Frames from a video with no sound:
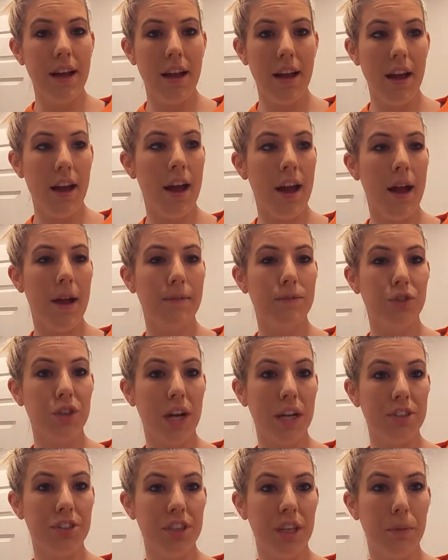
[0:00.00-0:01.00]

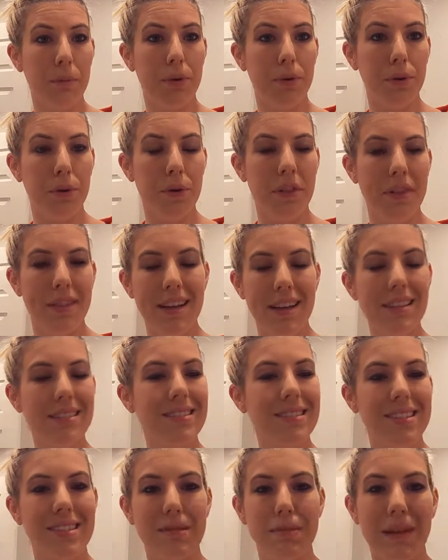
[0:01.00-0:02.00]
dry shampoo.
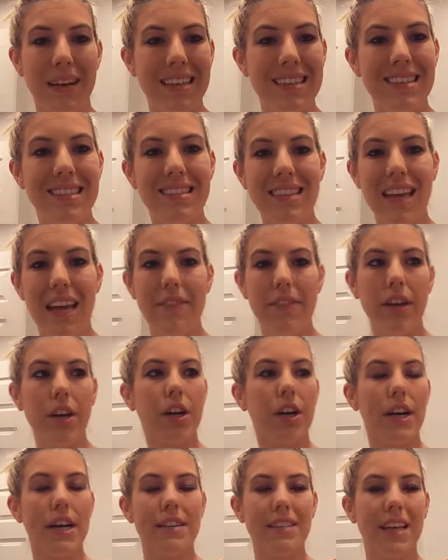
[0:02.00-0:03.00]
This is my saving
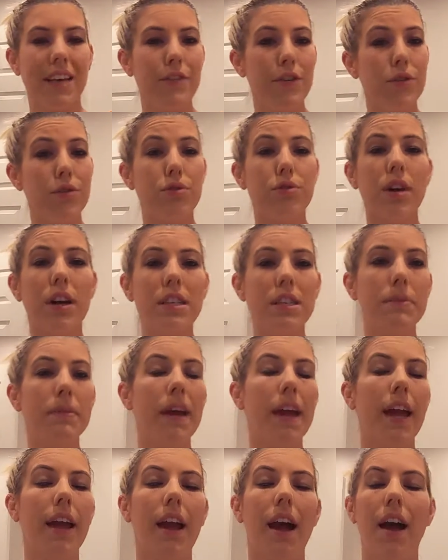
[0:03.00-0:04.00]
grace. I've used
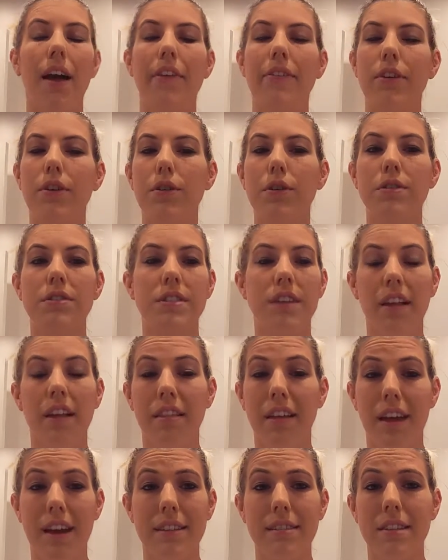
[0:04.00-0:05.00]
Tresemme. I've used a
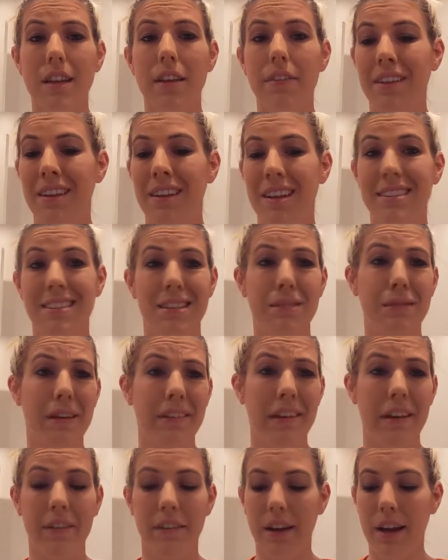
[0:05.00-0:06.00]
lot of stuff, and this is my
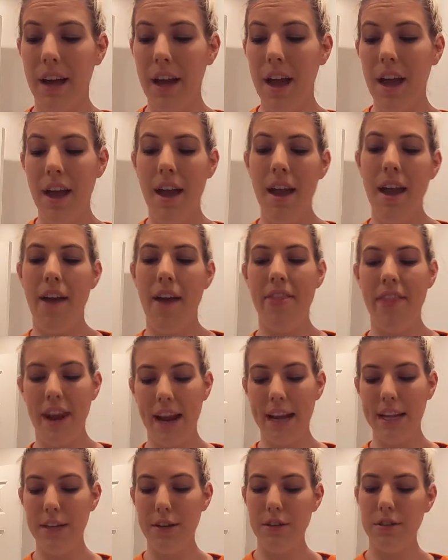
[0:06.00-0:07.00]
favorite. And then
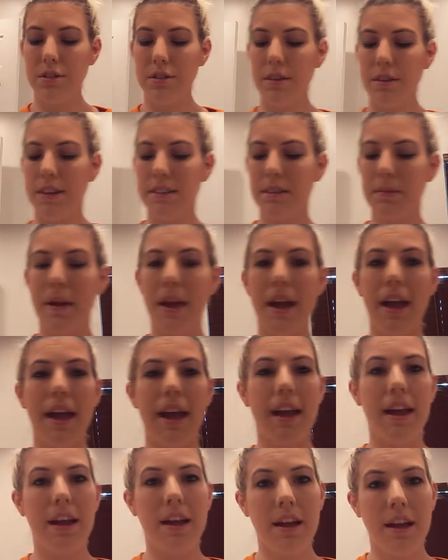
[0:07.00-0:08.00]
I use
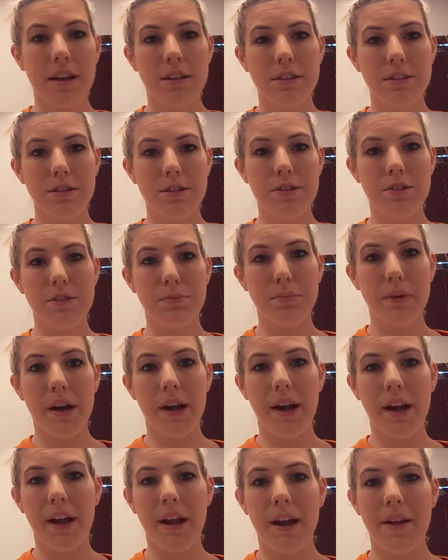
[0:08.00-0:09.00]
Tresemme 2
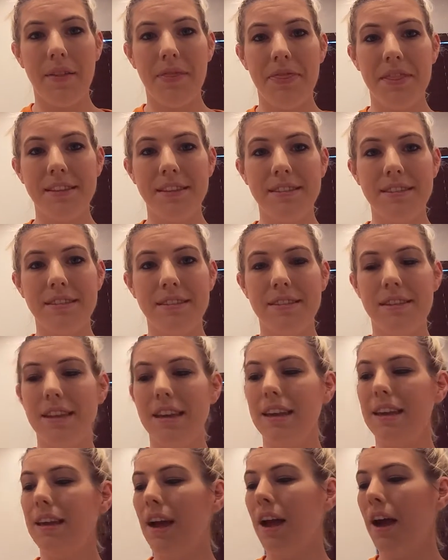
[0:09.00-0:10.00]
spray. This is
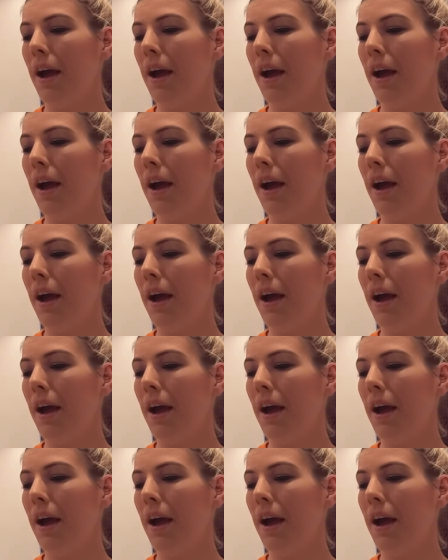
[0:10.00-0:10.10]
the